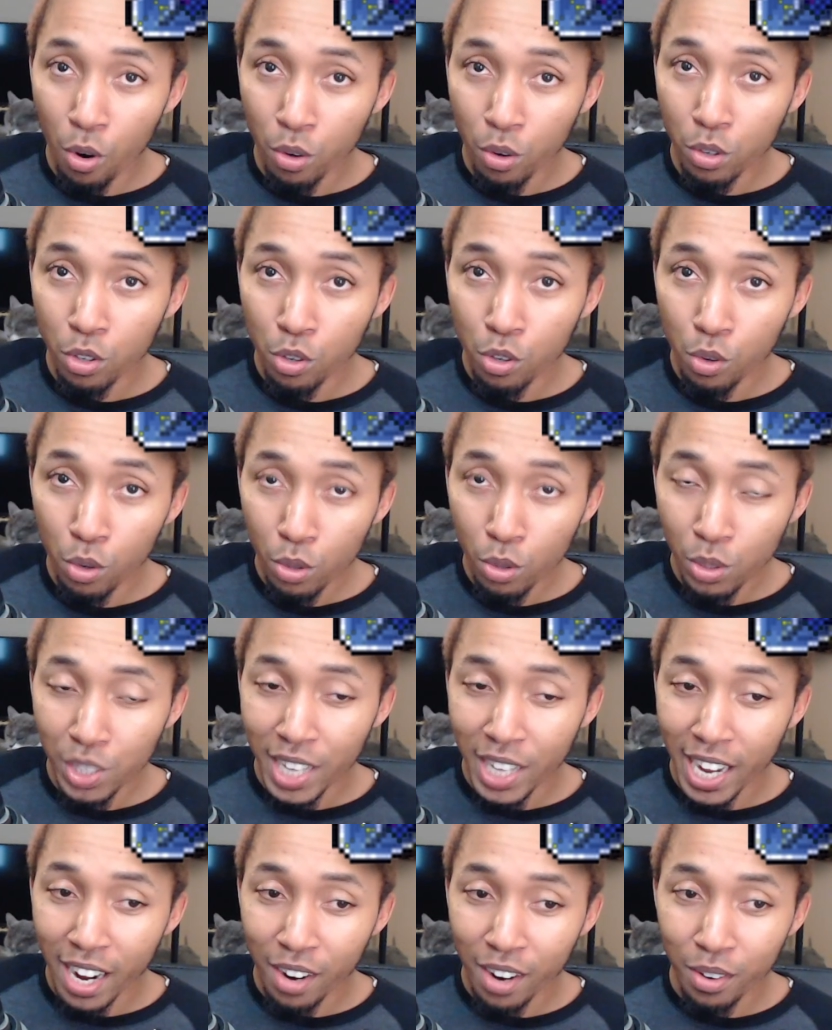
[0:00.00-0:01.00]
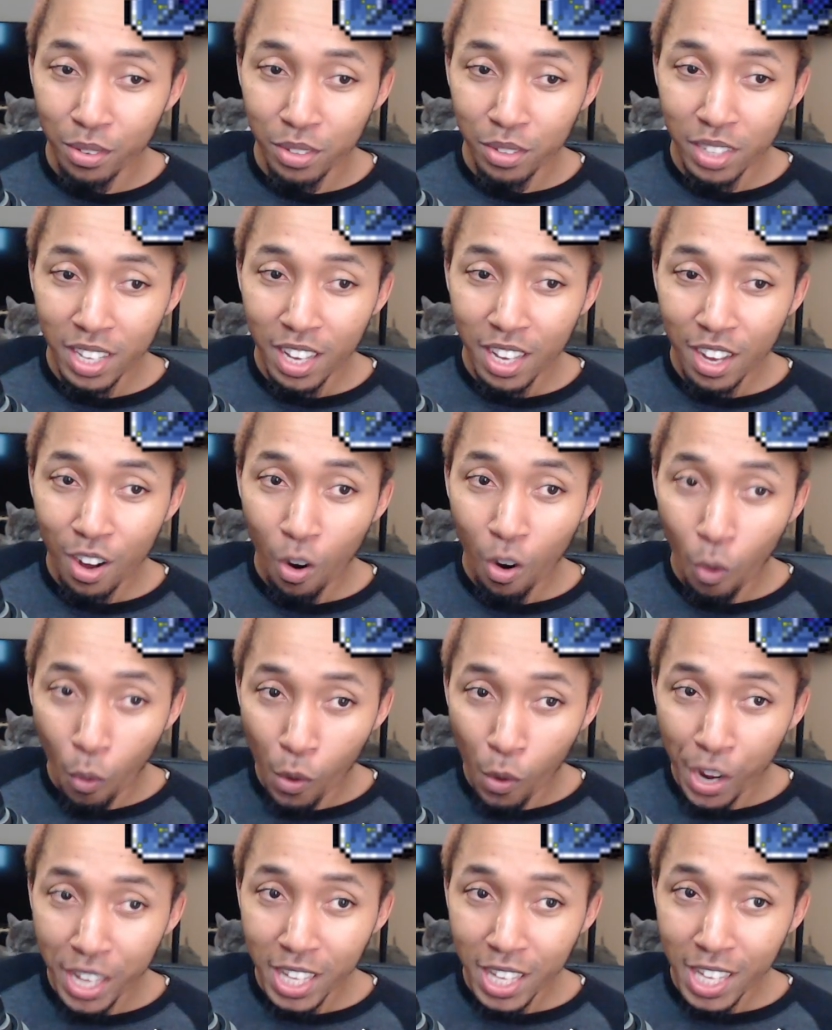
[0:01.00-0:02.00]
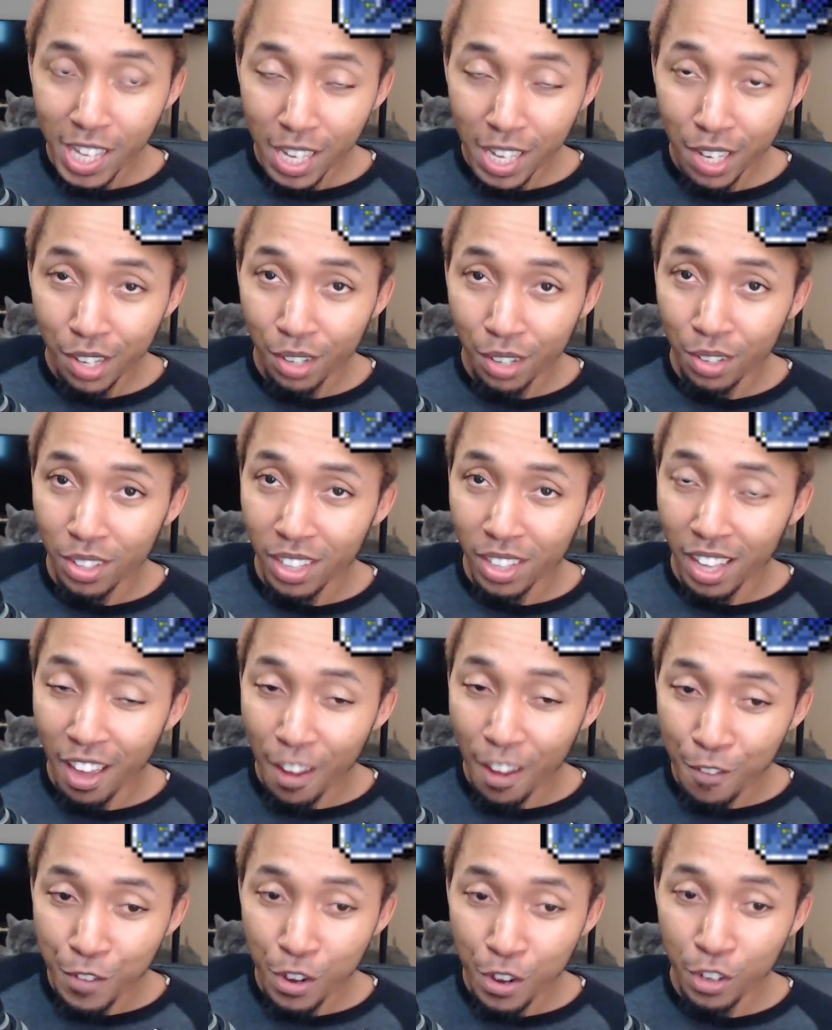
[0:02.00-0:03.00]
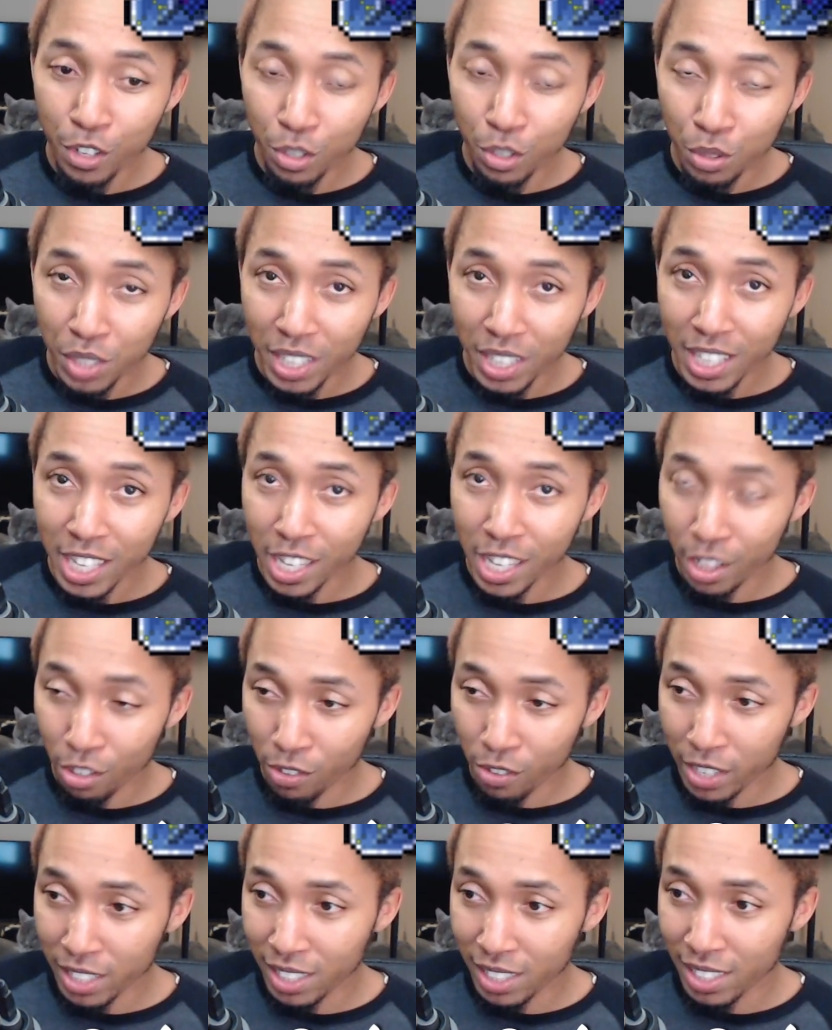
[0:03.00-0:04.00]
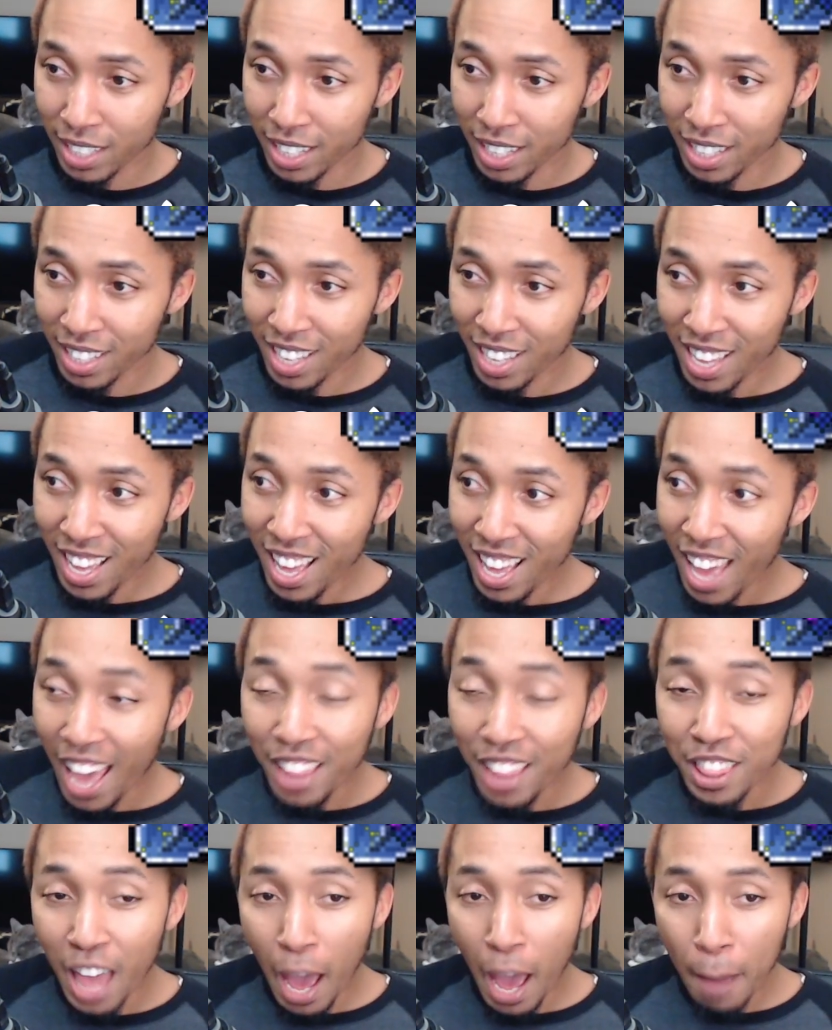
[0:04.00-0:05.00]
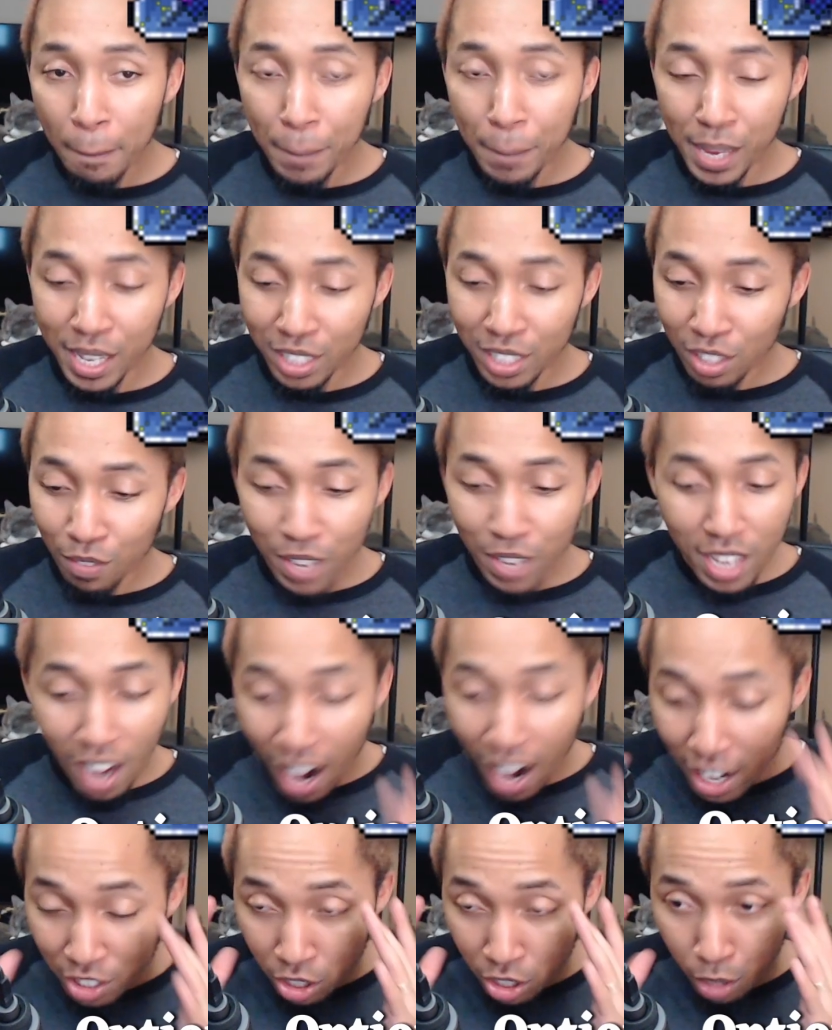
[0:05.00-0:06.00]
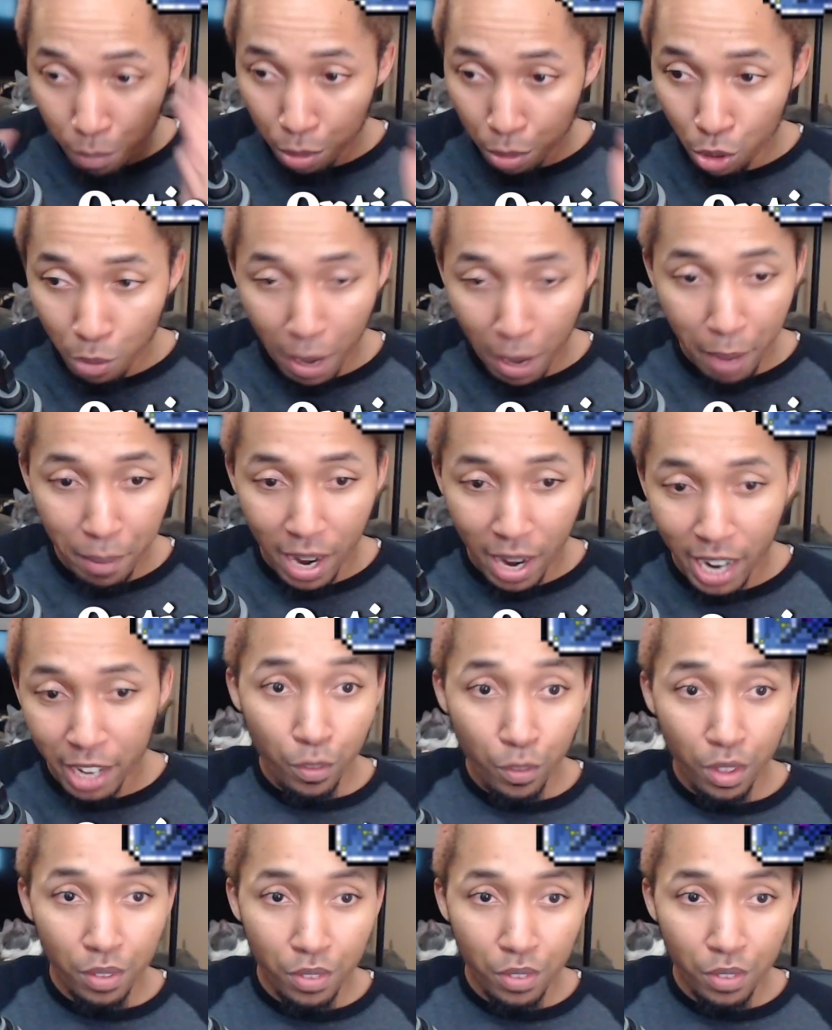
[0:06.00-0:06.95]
cooldown on kill if you're using Killer Instinct. And that piece of it honestly blew my mind.